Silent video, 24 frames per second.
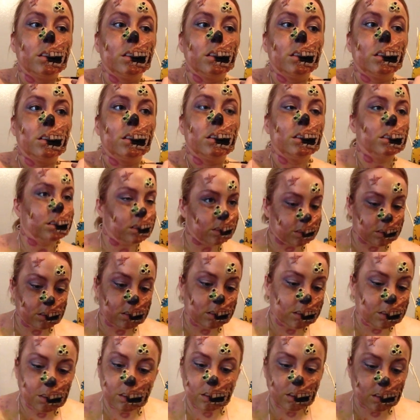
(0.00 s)
then you want to
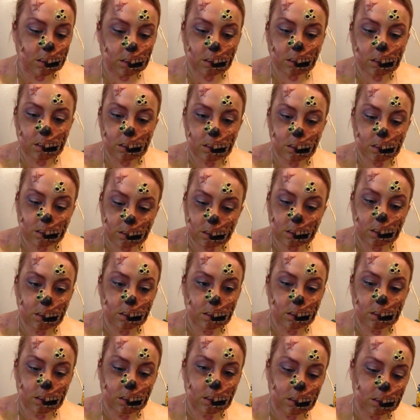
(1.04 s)
basically mucky